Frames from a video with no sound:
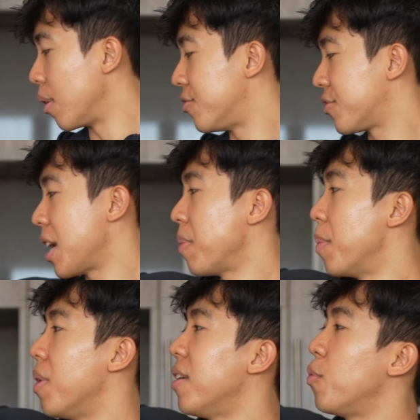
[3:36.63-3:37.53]
a step
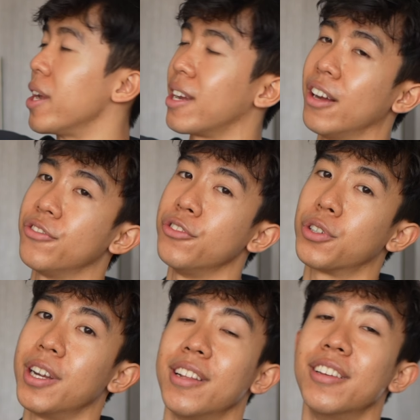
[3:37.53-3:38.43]
above whey
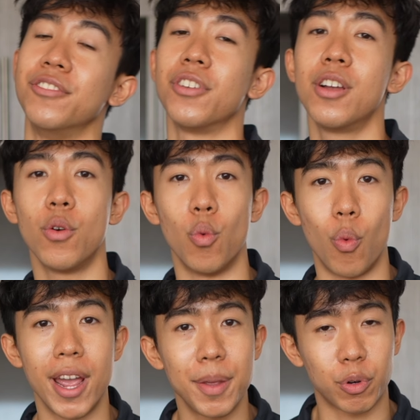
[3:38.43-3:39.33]
concentrate is
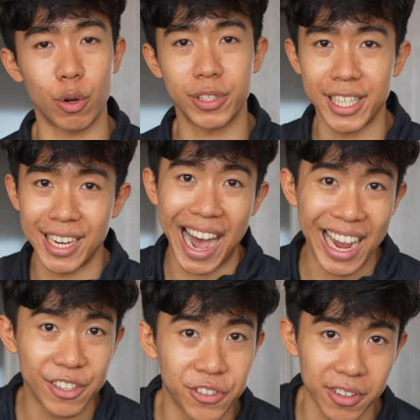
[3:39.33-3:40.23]
whey protein
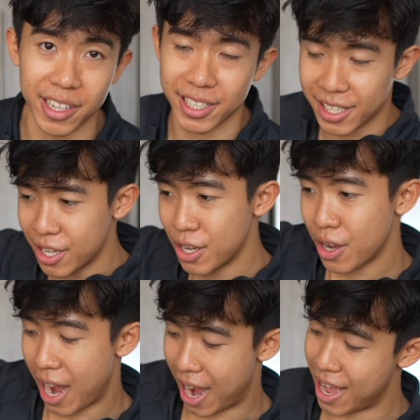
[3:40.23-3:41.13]
isolate.
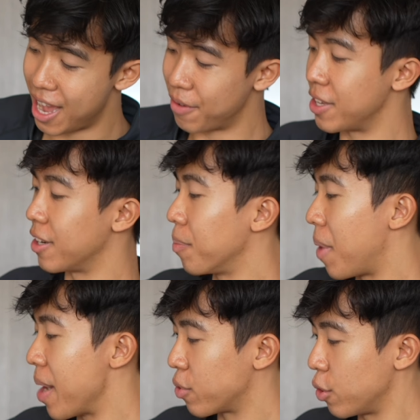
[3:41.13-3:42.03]
I have here
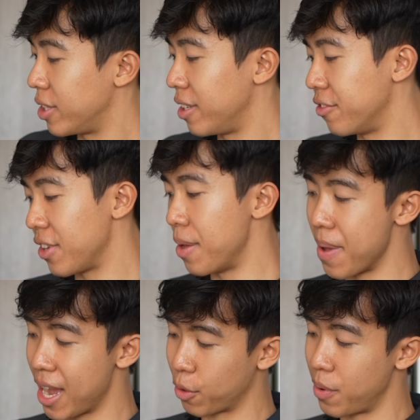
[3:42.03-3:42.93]
MyProtein's
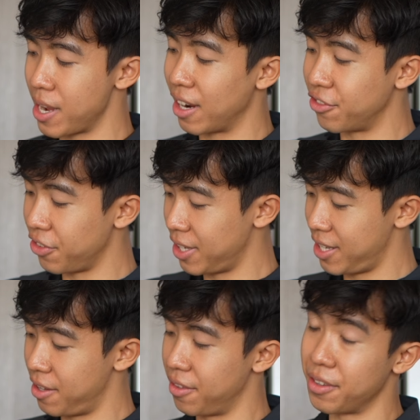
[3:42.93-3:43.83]
Impact Whey
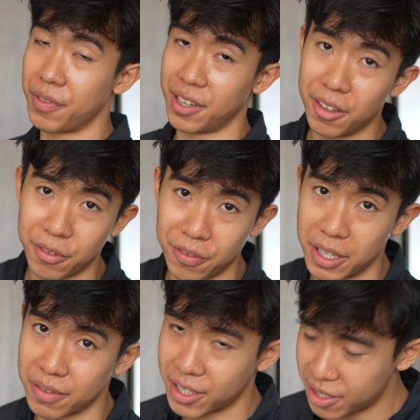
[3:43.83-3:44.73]
Isolate in the vanilla
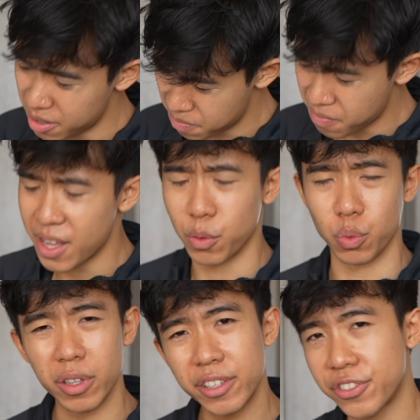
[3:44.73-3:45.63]
flavored.
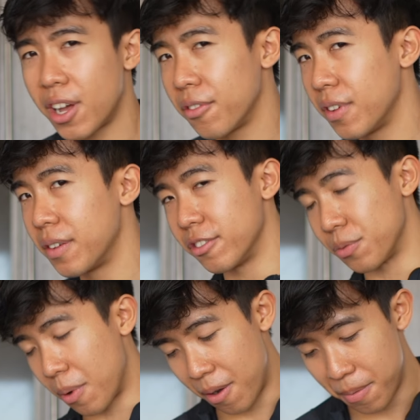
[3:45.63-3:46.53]
Really solid flavor
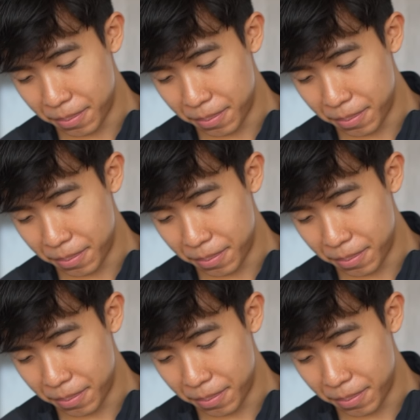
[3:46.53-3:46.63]
as well.